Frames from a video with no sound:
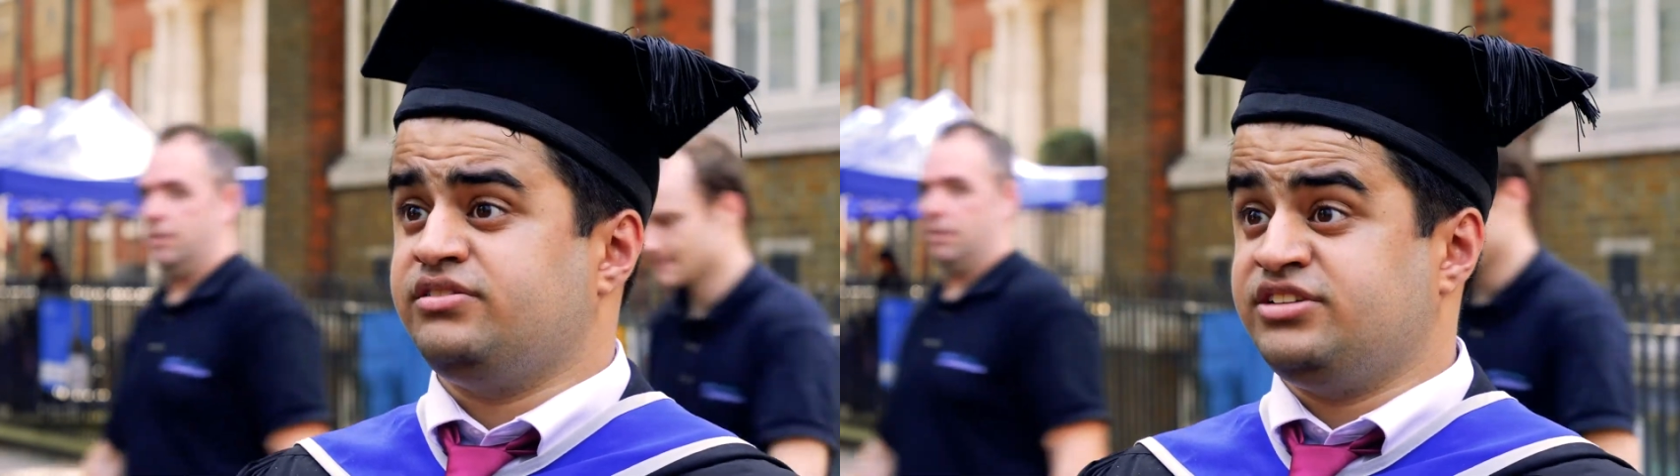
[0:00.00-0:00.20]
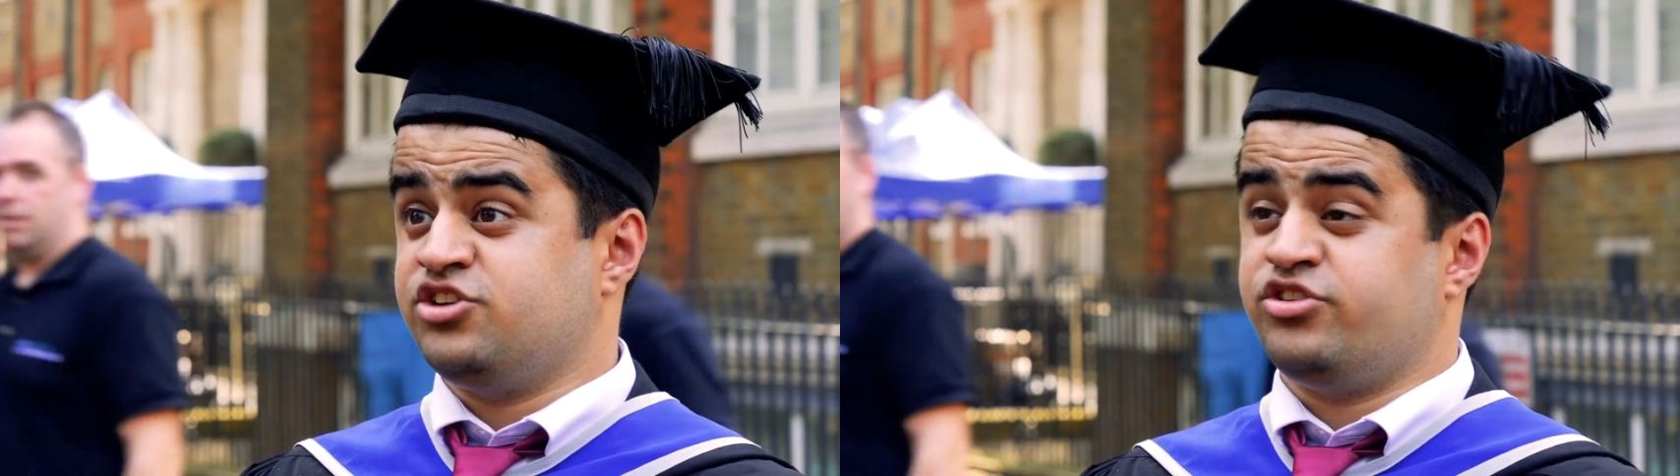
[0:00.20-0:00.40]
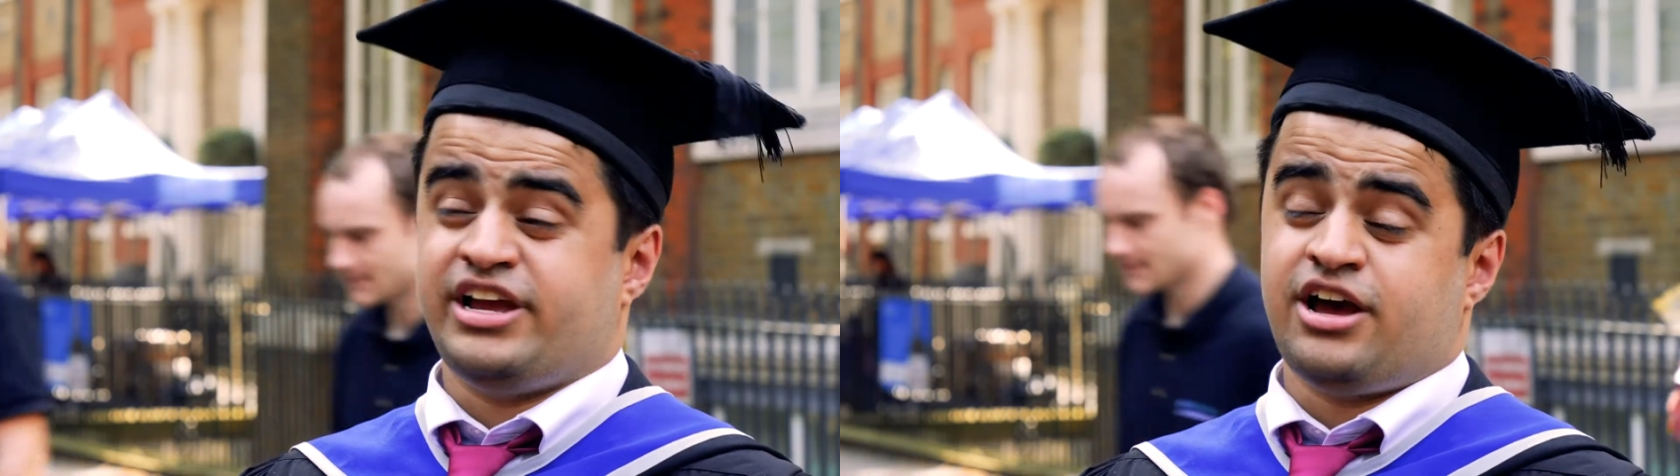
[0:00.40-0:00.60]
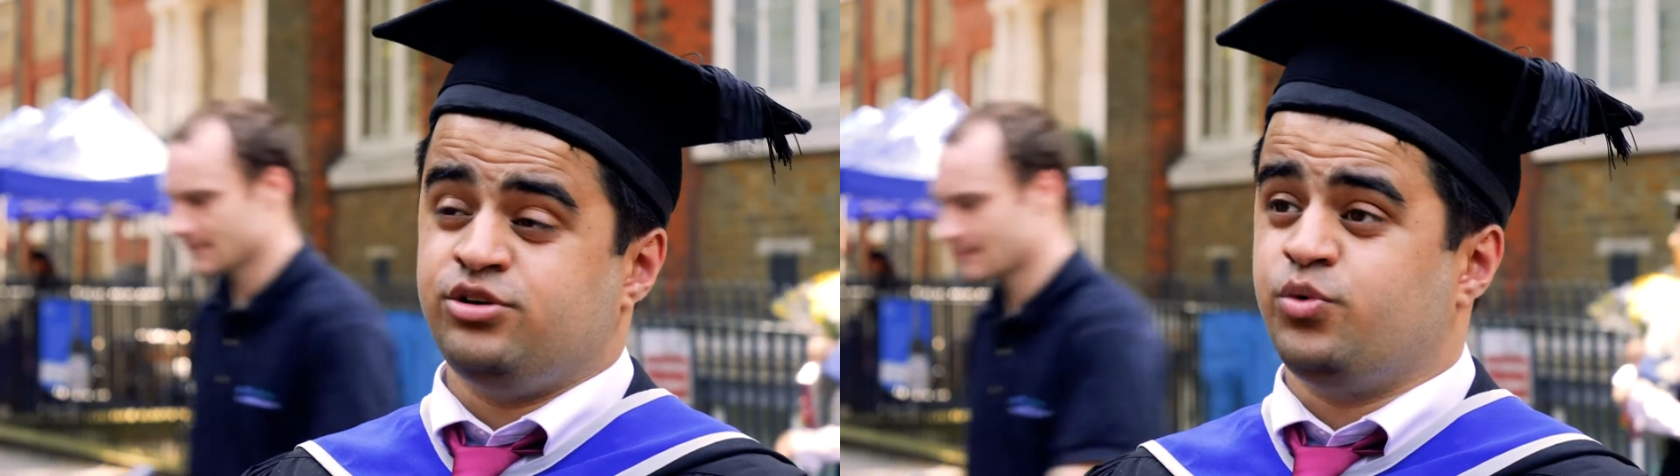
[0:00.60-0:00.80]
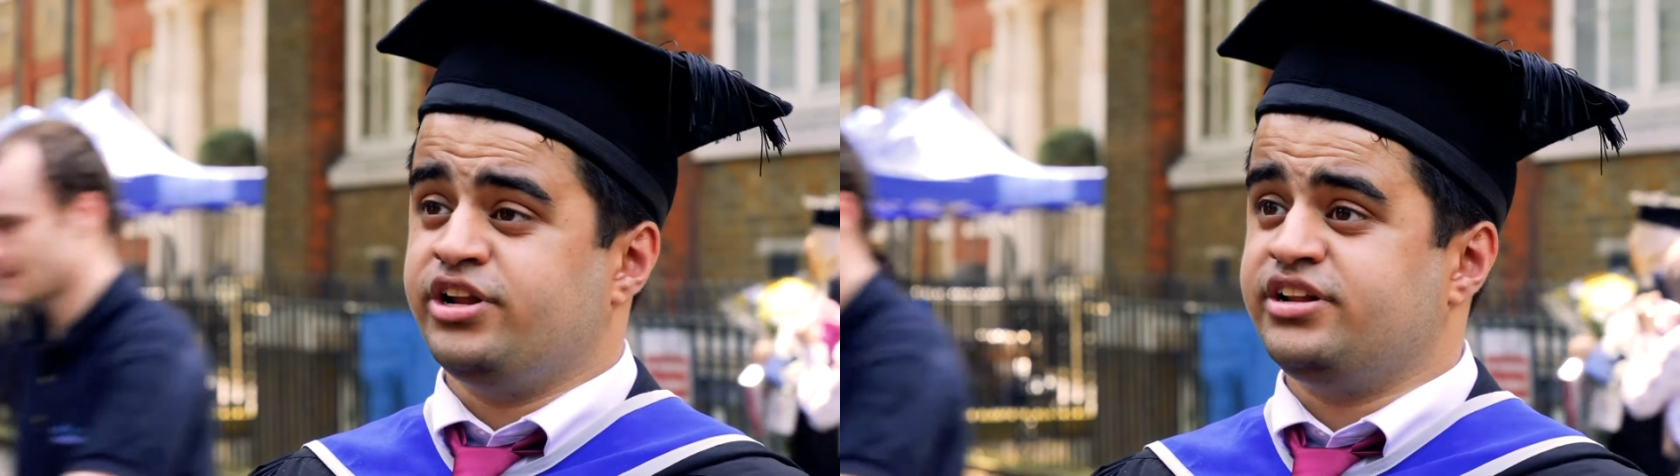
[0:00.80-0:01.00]
degree how
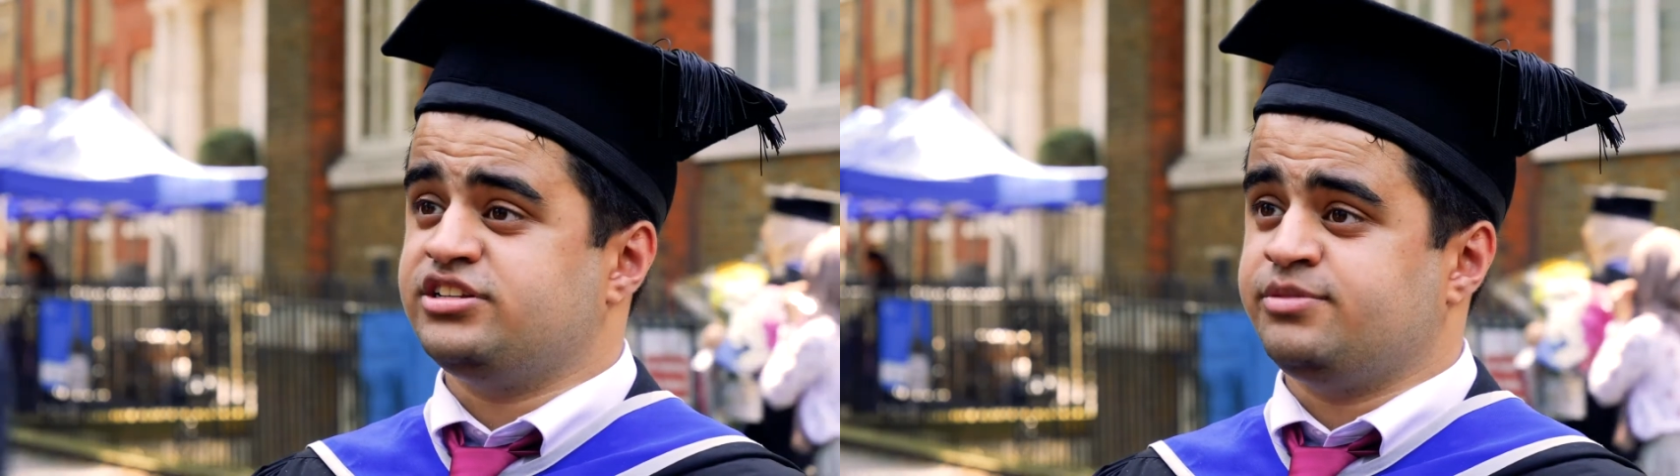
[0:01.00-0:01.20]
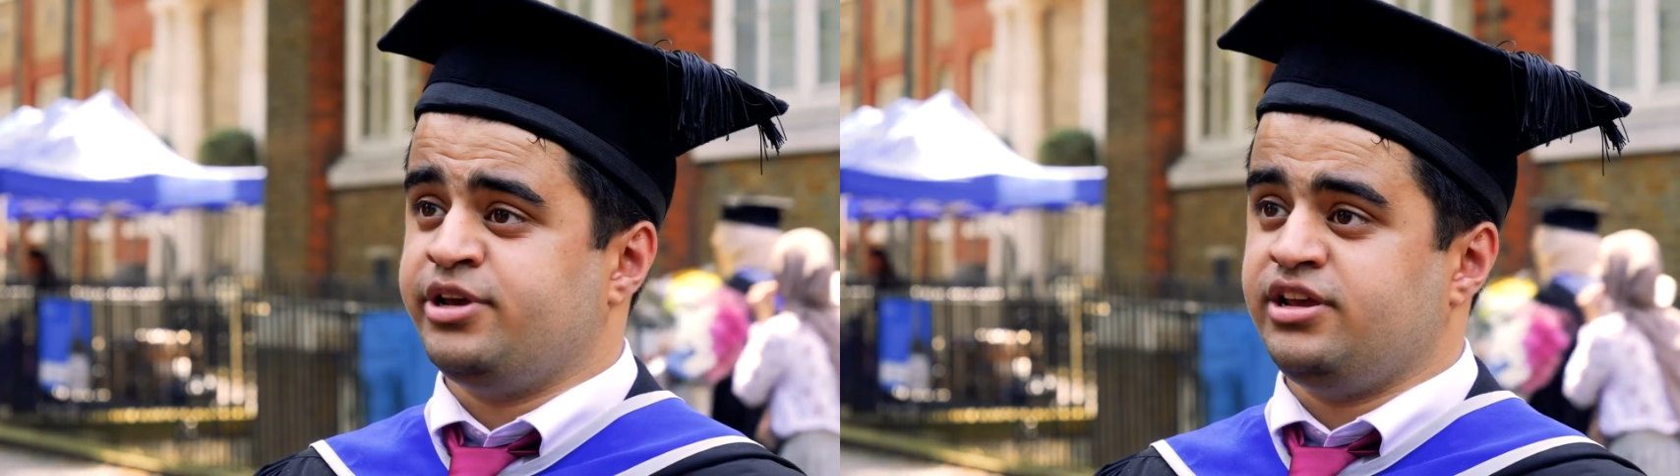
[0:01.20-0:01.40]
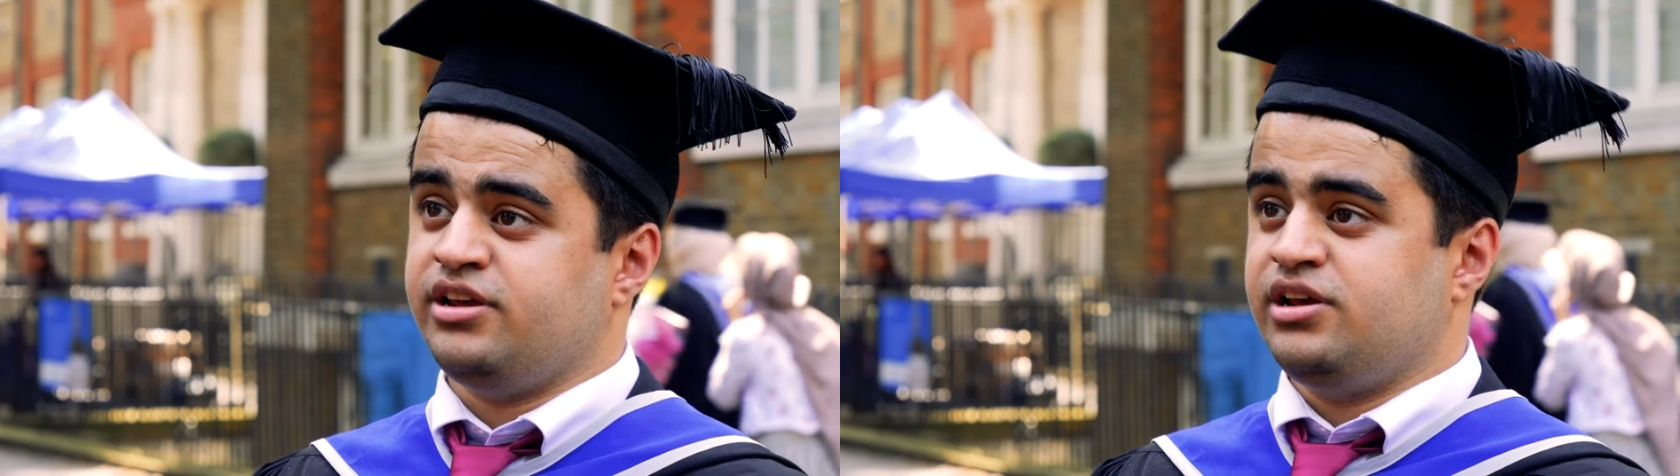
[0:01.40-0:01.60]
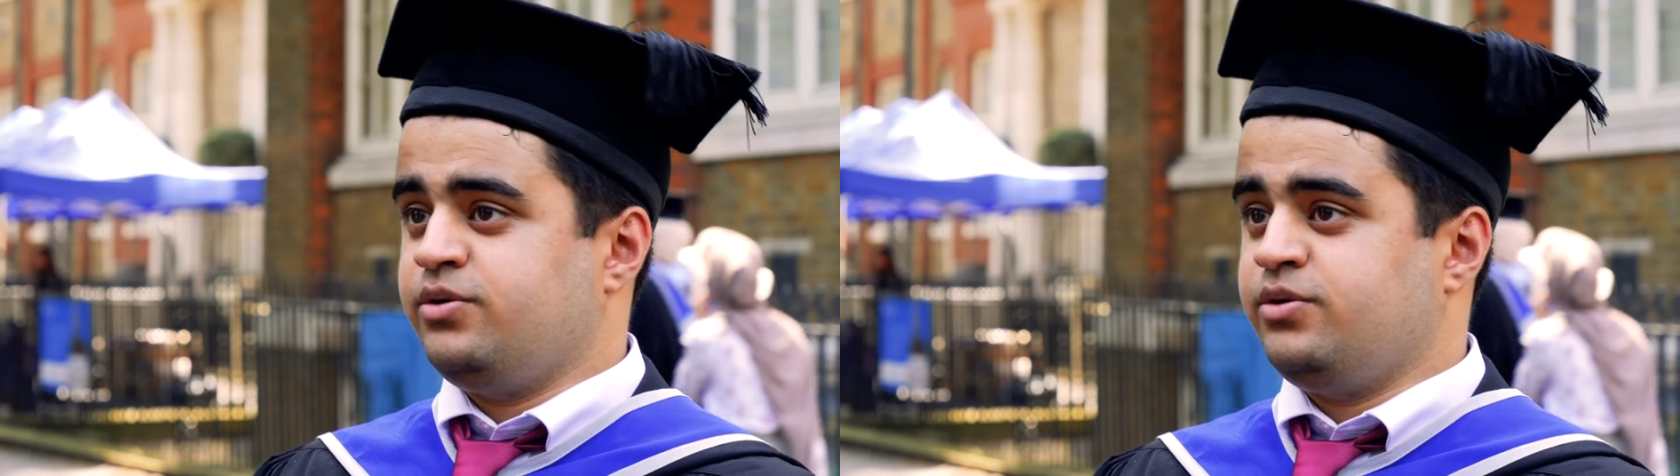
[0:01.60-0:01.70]
you wanted it to be,